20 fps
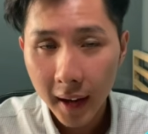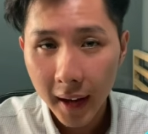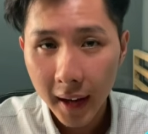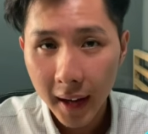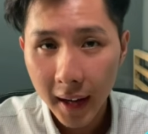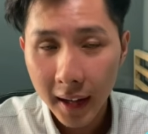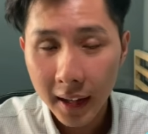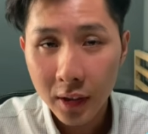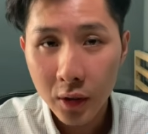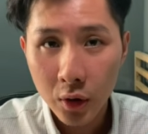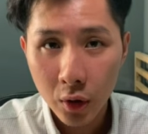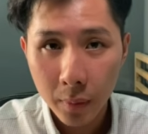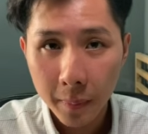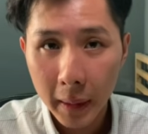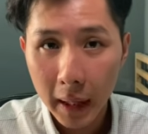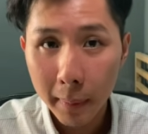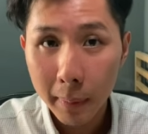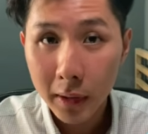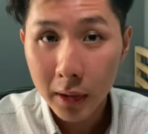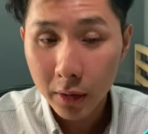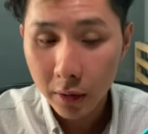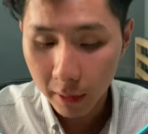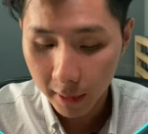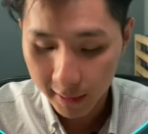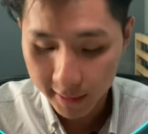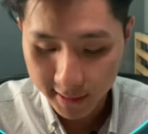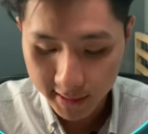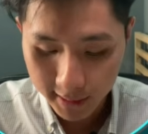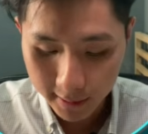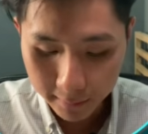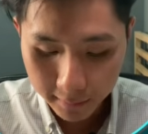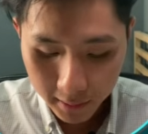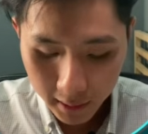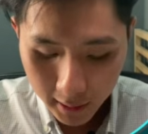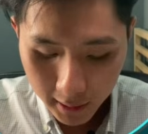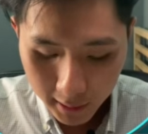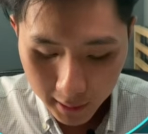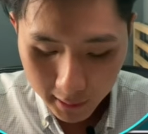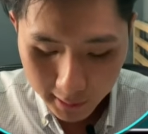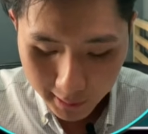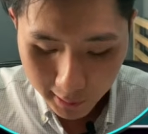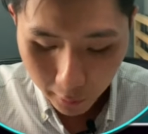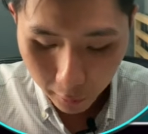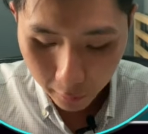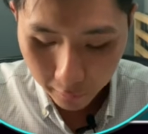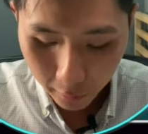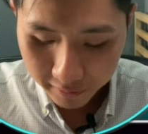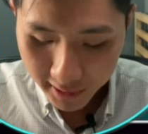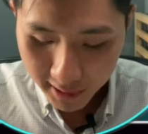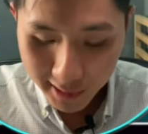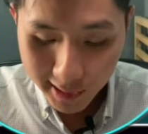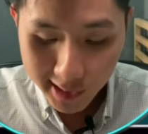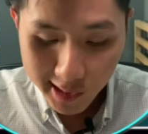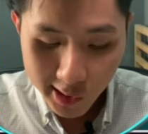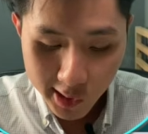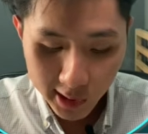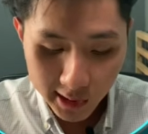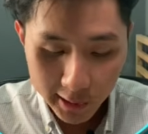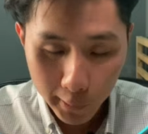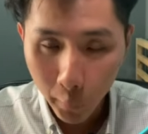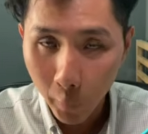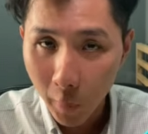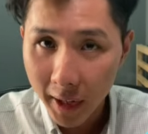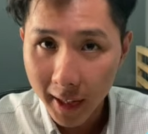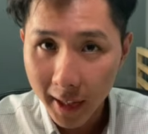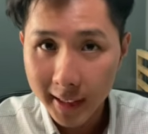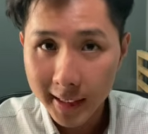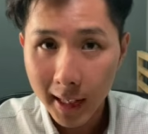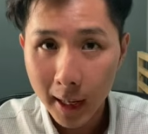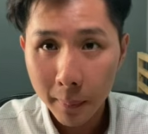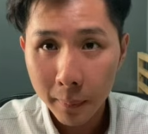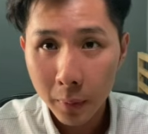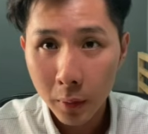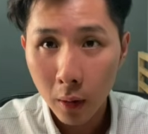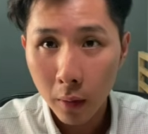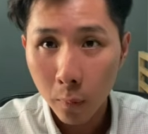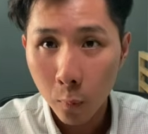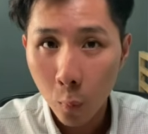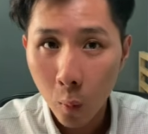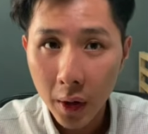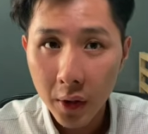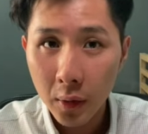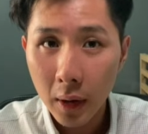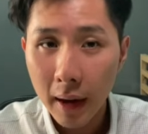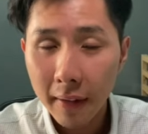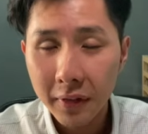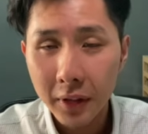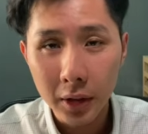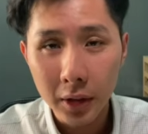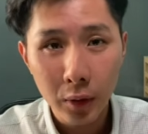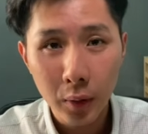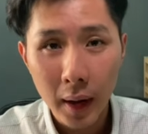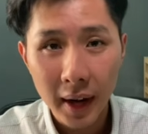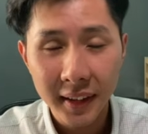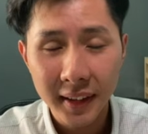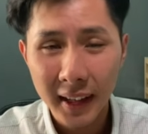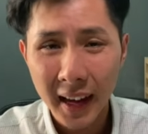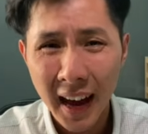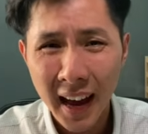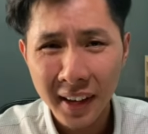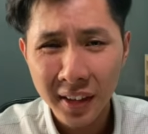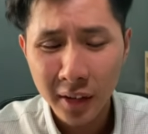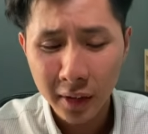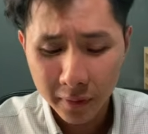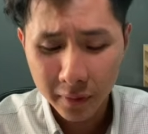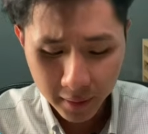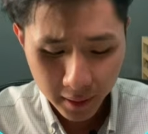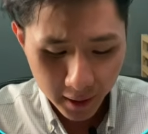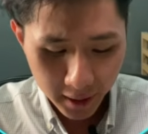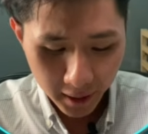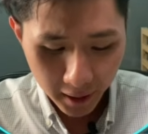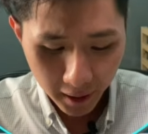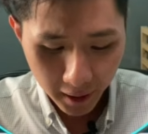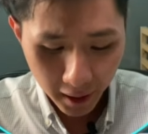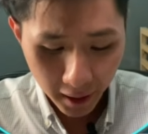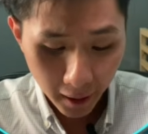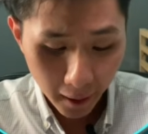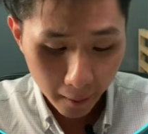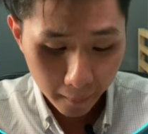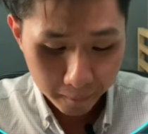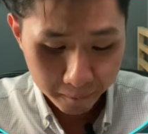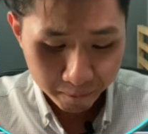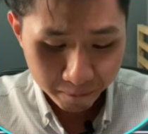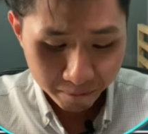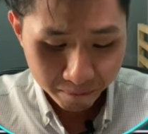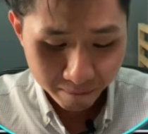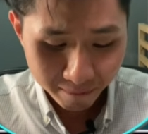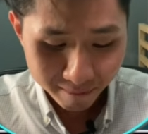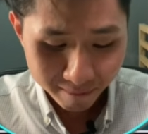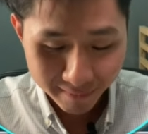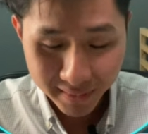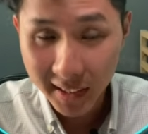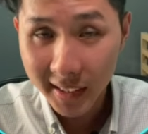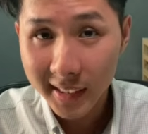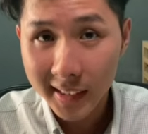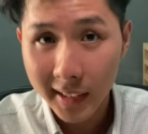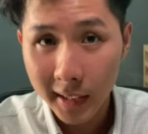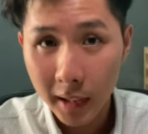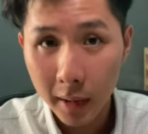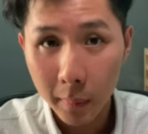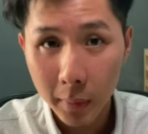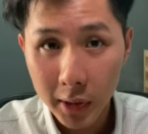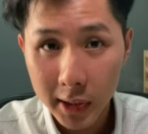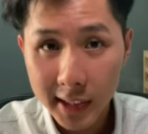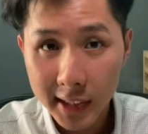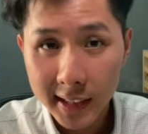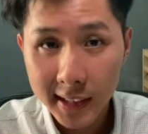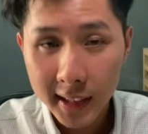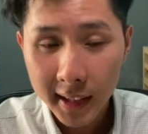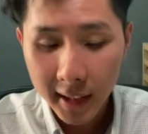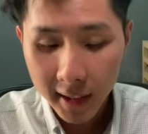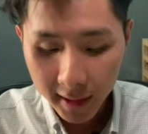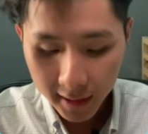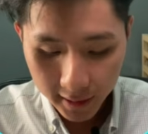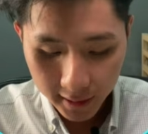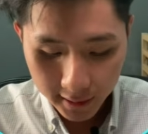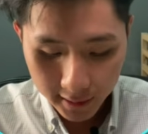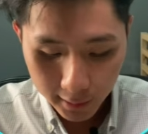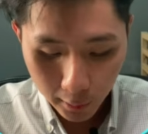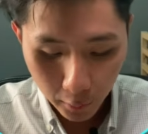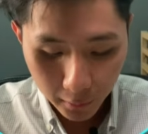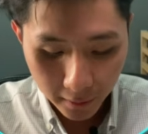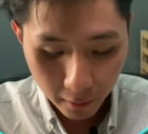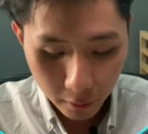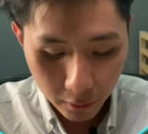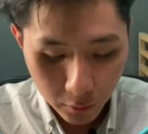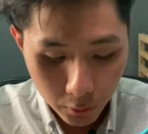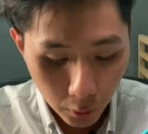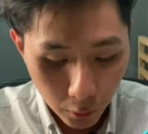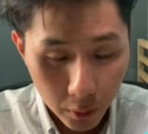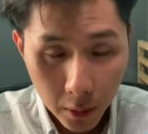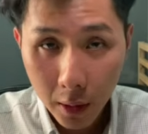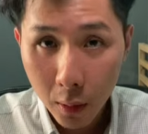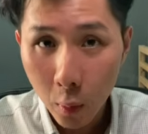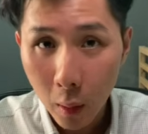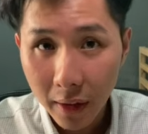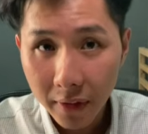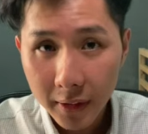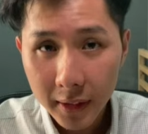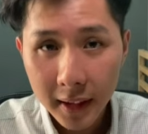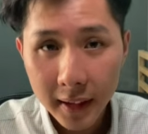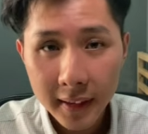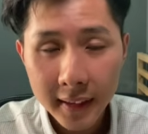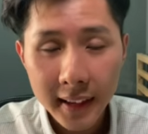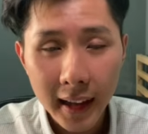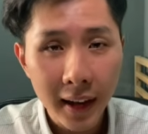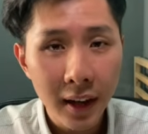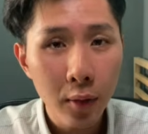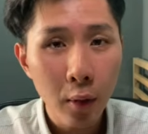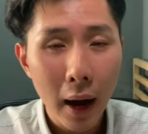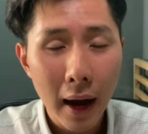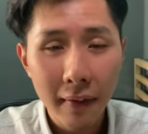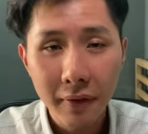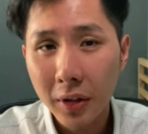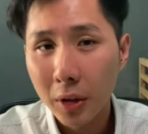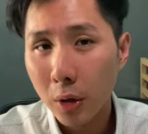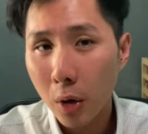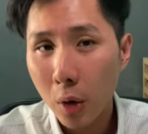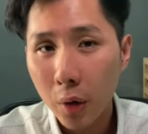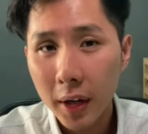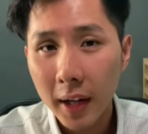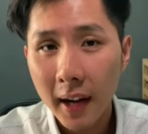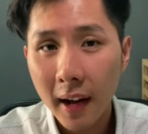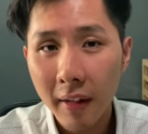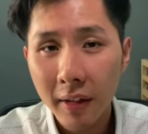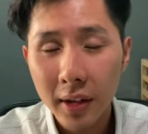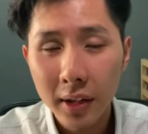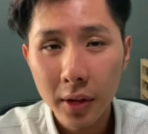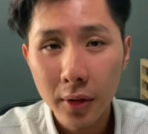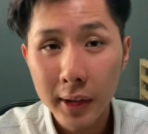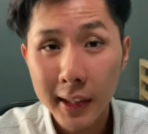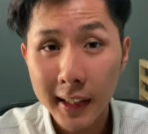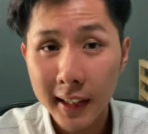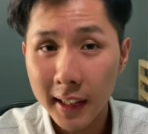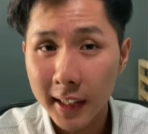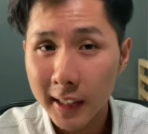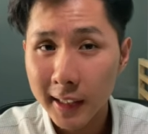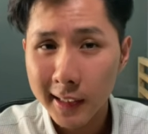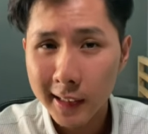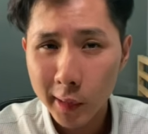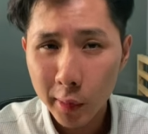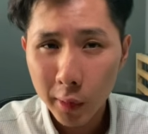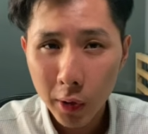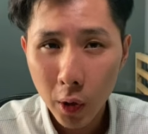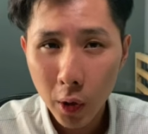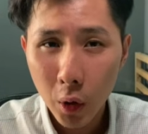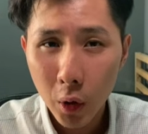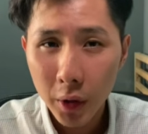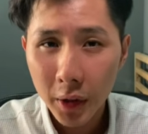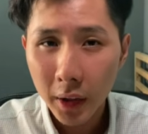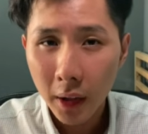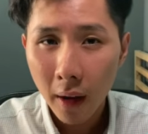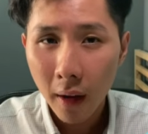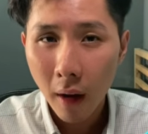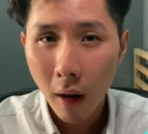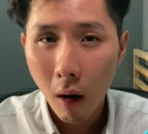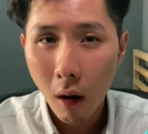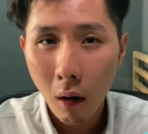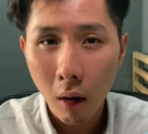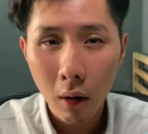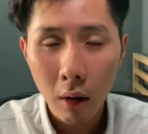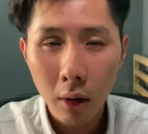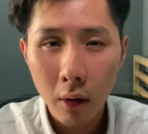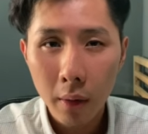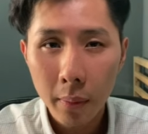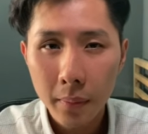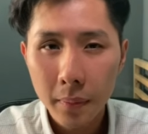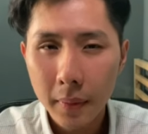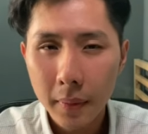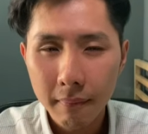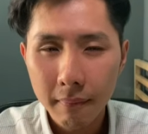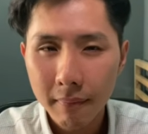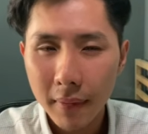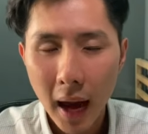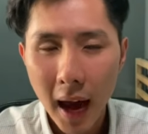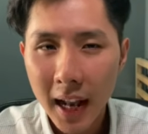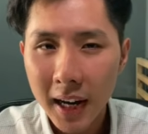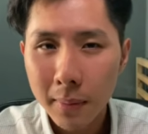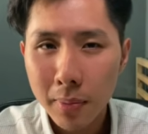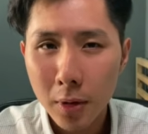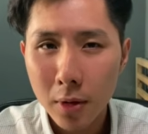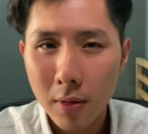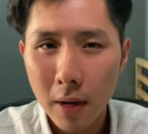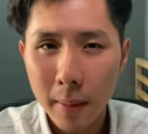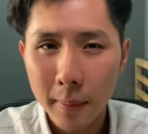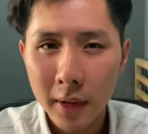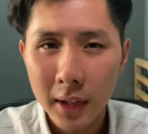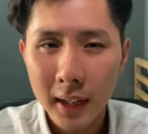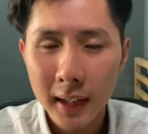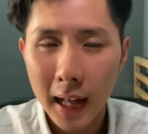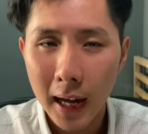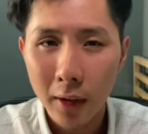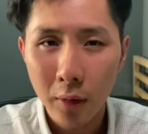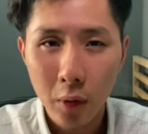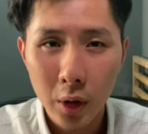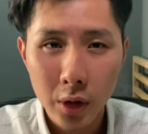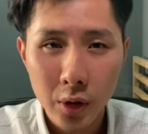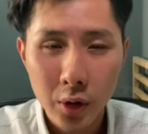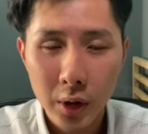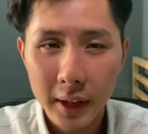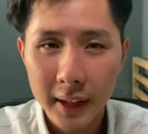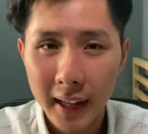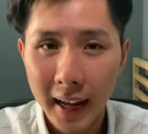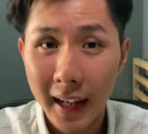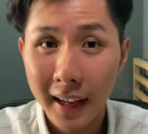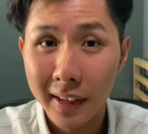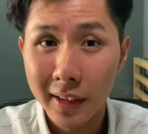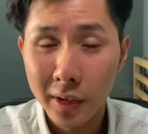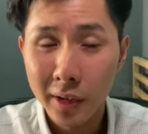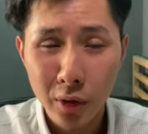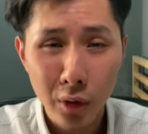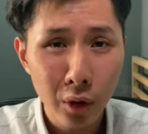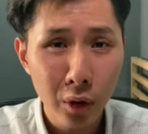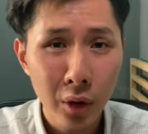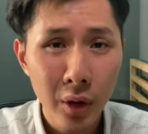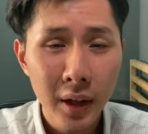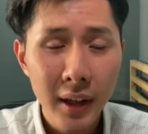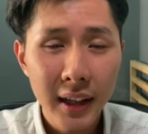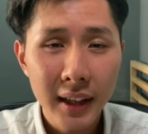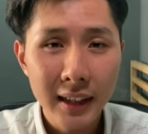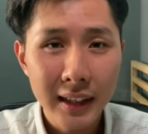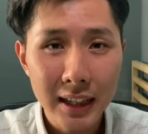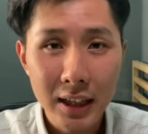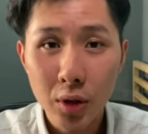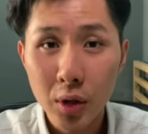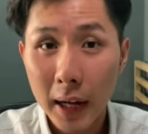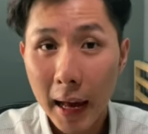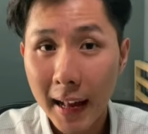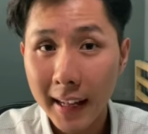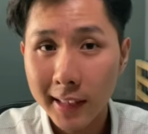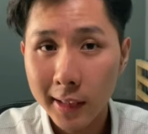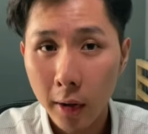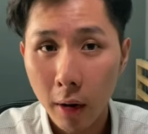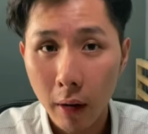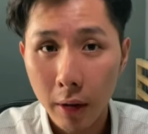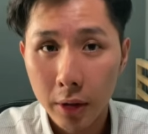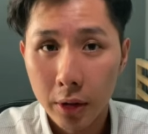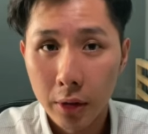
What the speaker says: in your paper to exam. So this is just one example of what you have to do at the end of this syllabus. So they will throw you a question and you have to code it out using either Pseudocode or any programming language that your teacher has taught